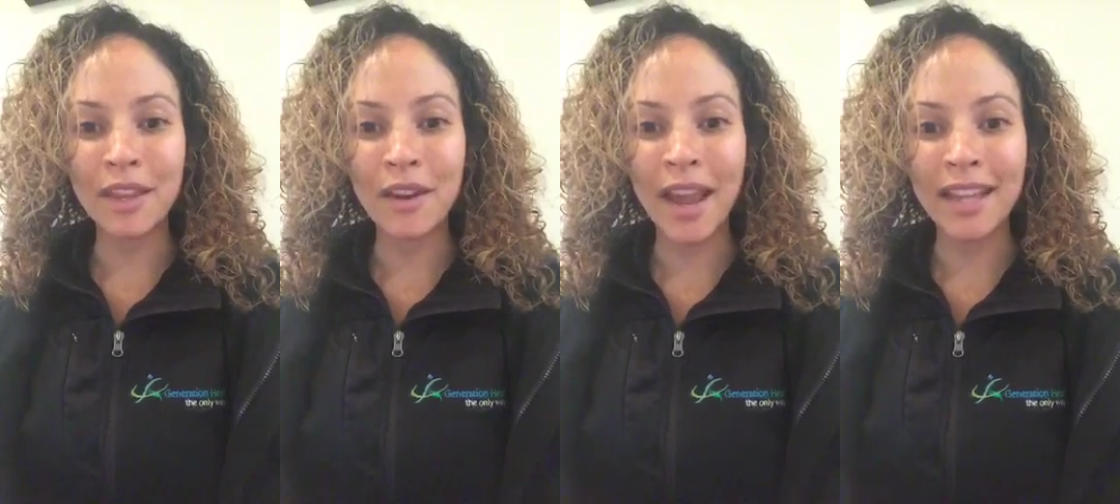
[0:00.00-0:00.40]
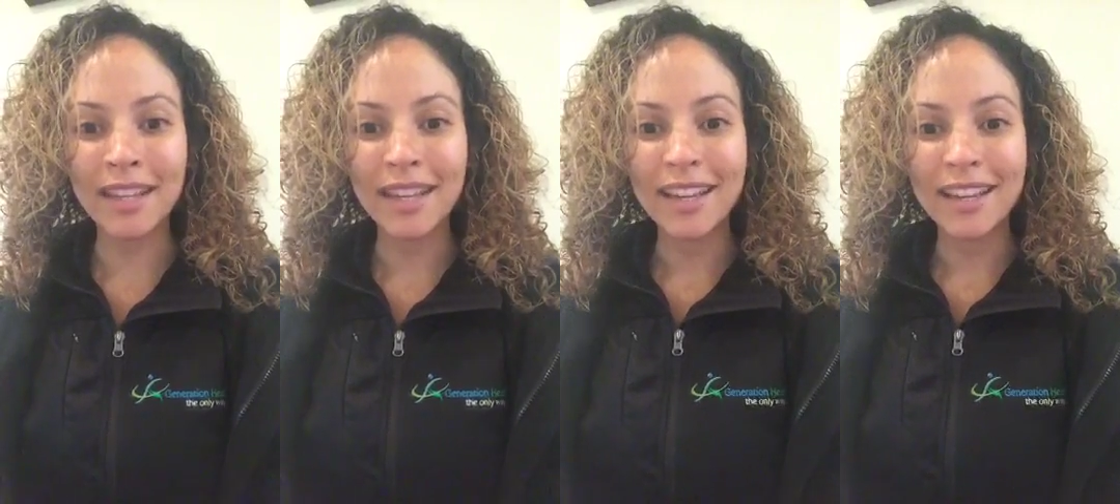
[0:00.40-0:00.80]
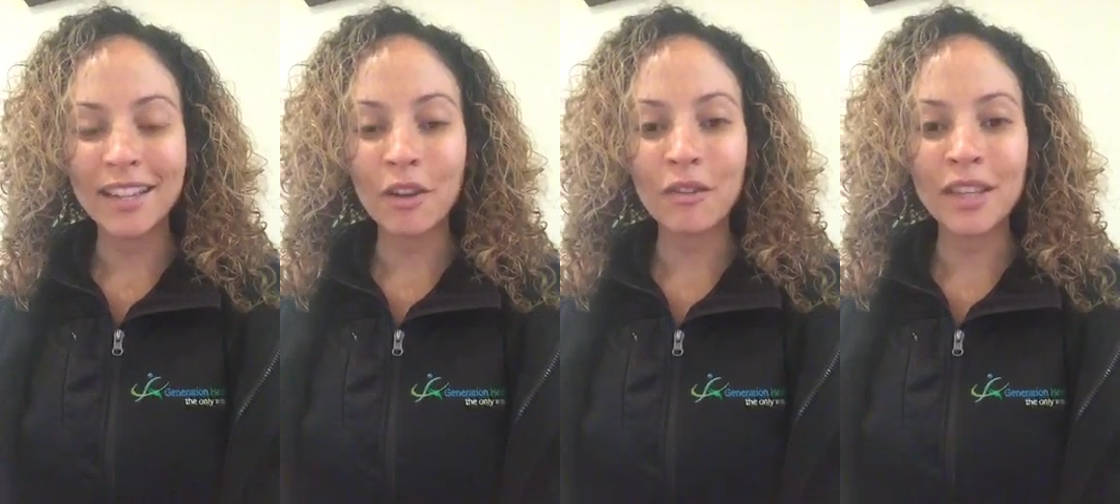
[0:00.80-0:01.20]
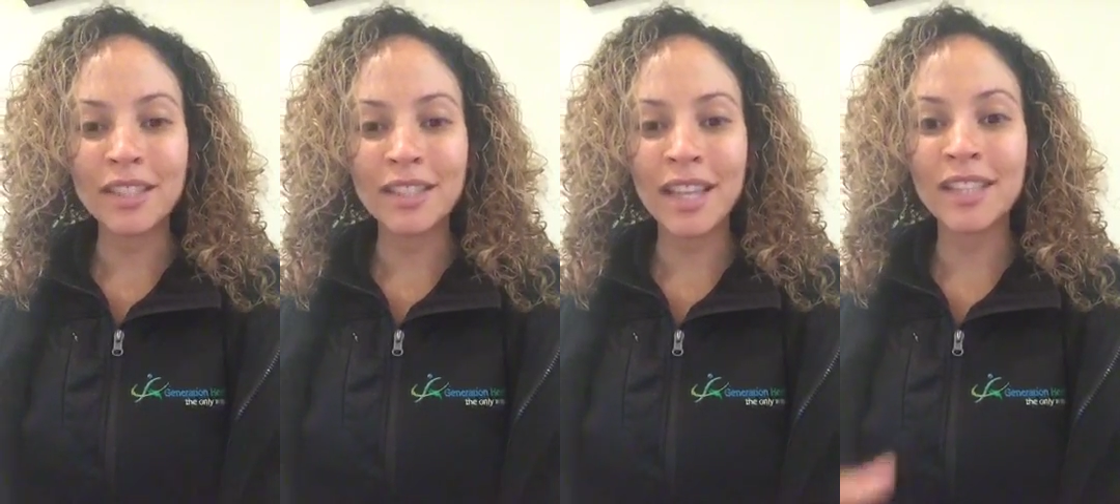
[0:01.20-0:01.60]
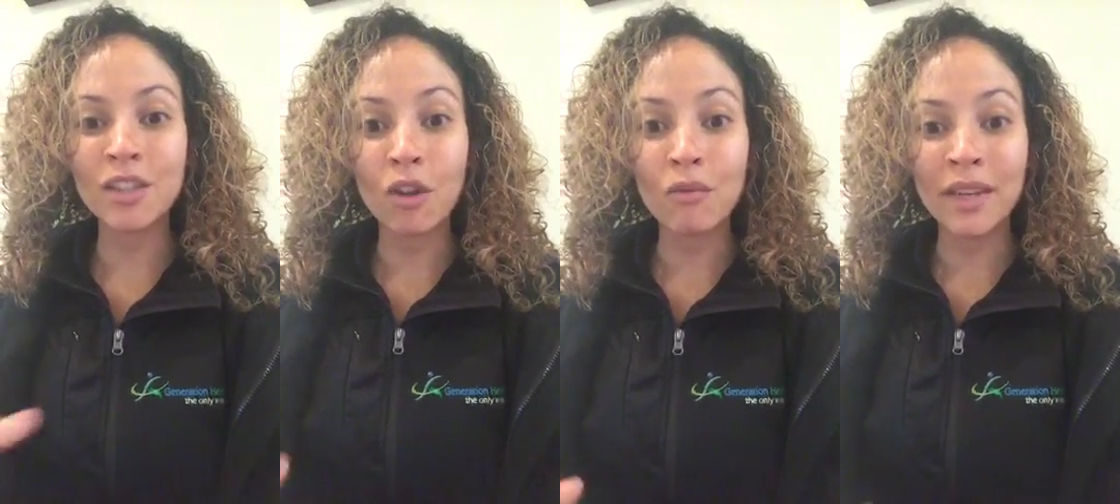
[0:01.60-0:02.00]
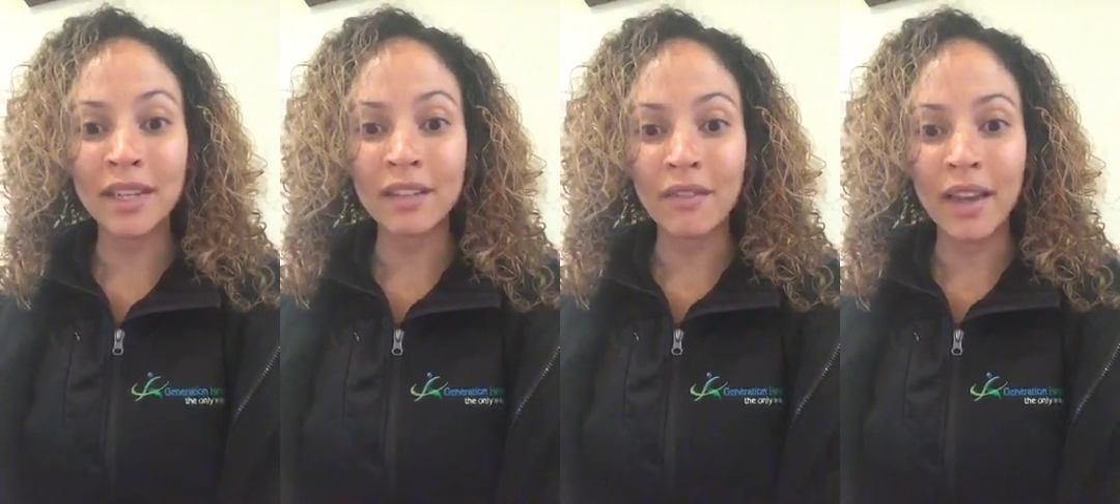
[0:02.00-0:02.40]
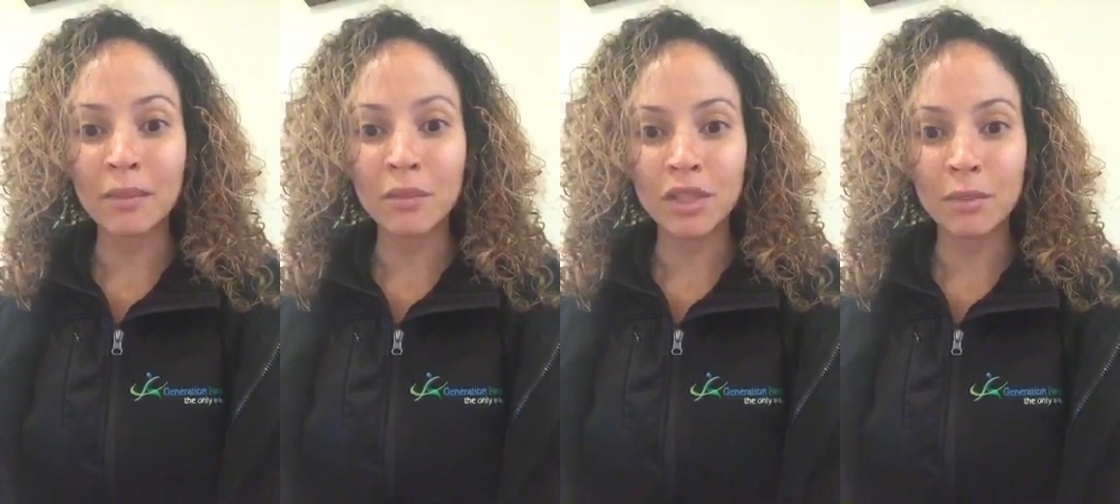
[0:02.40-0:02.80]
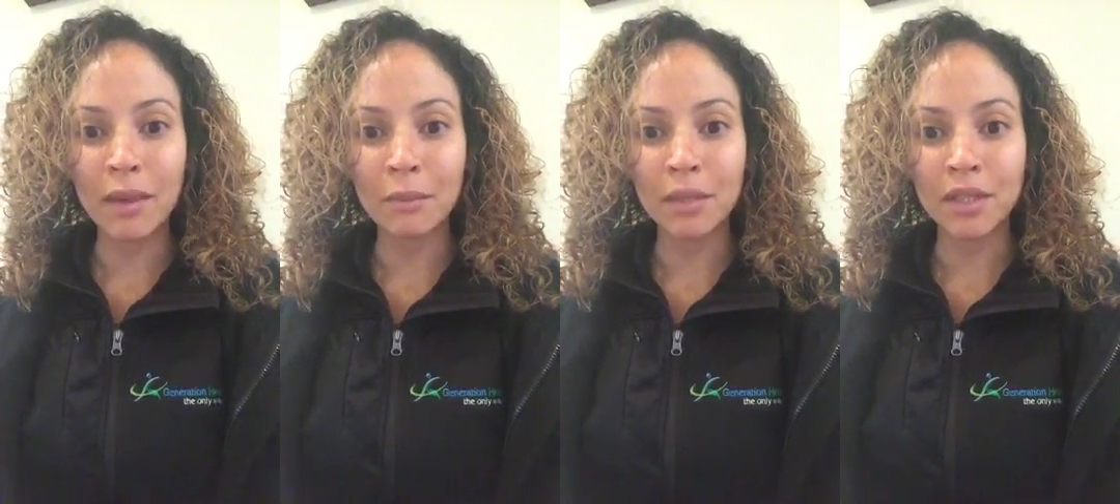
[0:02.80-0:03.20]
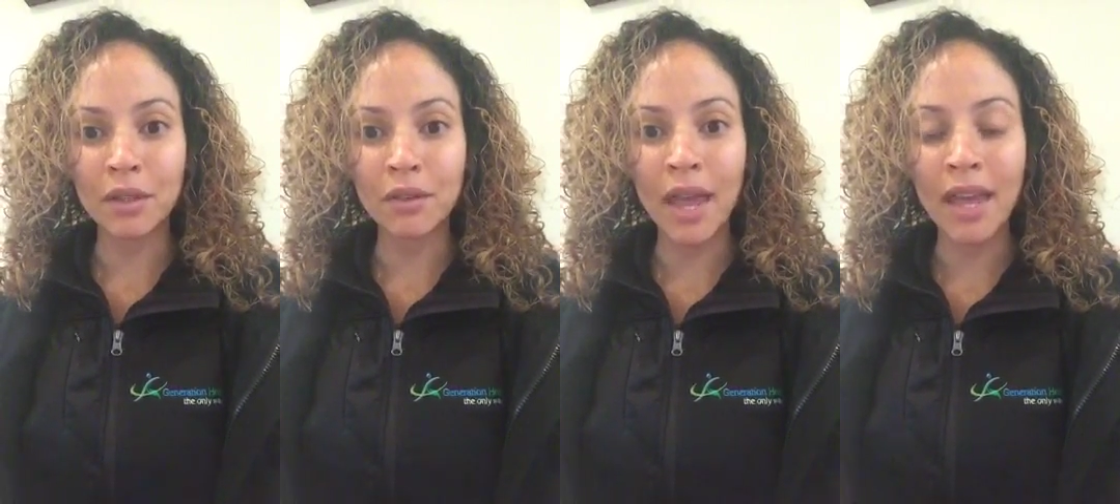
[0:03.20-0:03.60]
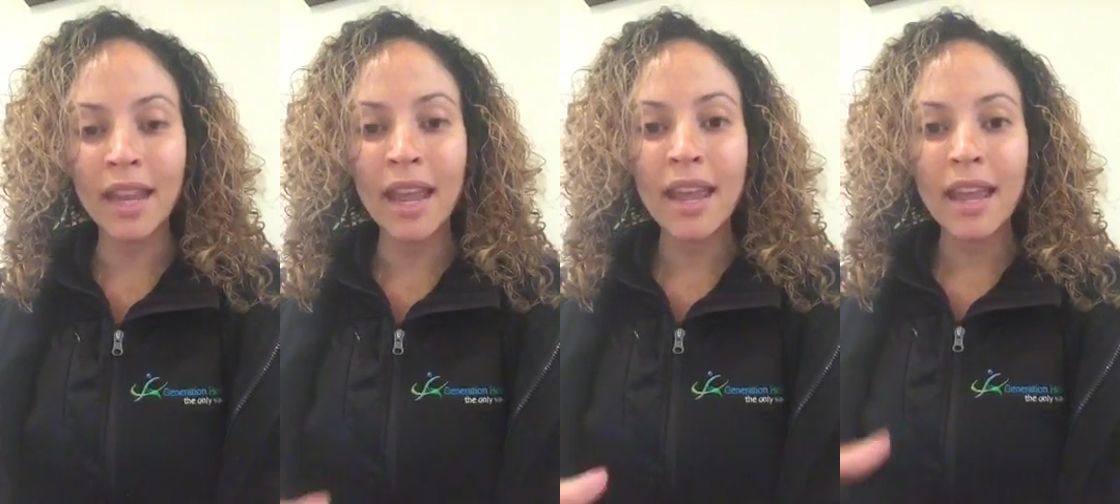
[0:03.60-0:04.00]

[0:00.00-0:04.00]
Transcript: They're at it's so readily available to be able to do that.